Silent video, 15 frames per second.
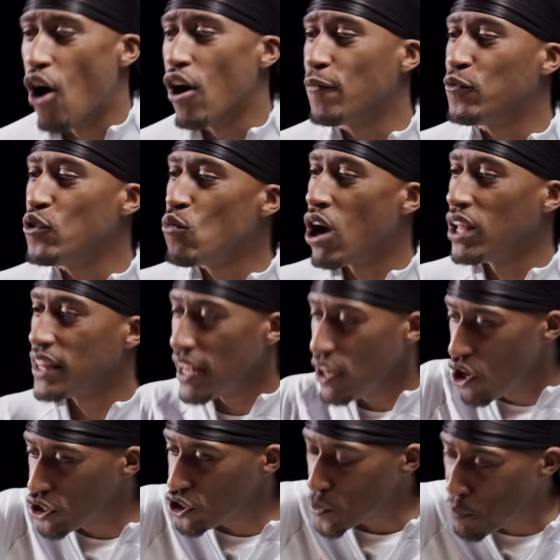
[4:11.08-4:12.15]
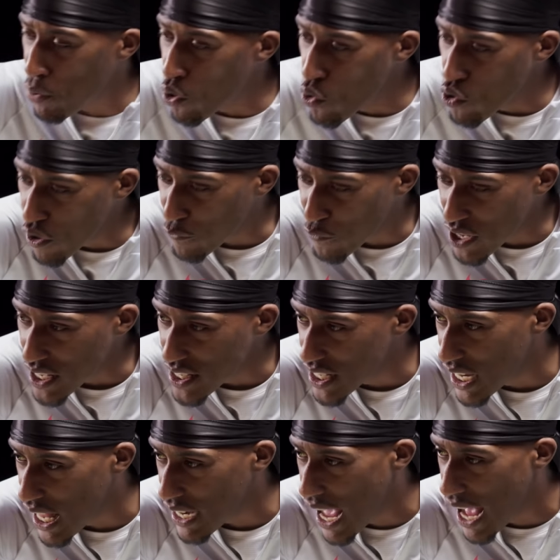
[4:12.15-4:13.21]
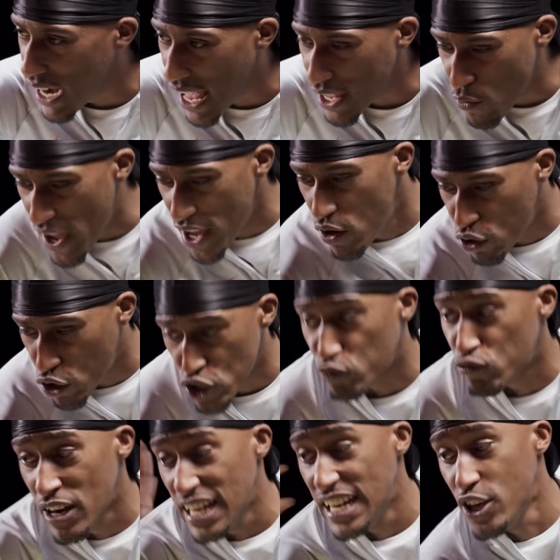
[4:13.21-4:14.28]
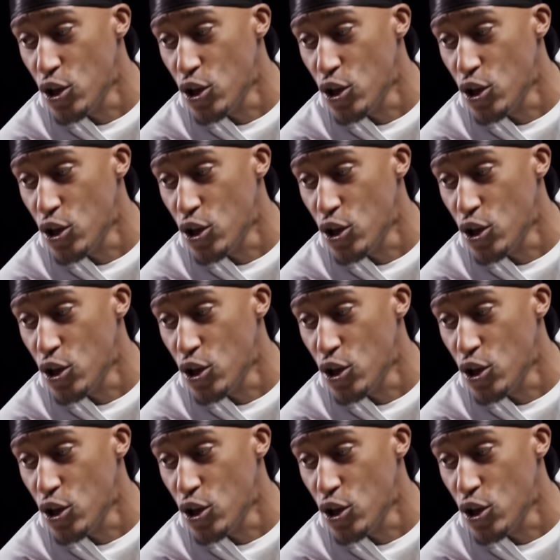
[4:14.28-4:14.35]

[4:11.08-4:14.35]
oh, if you want, then look, just put all your fingers in like that. Like you ain't, because really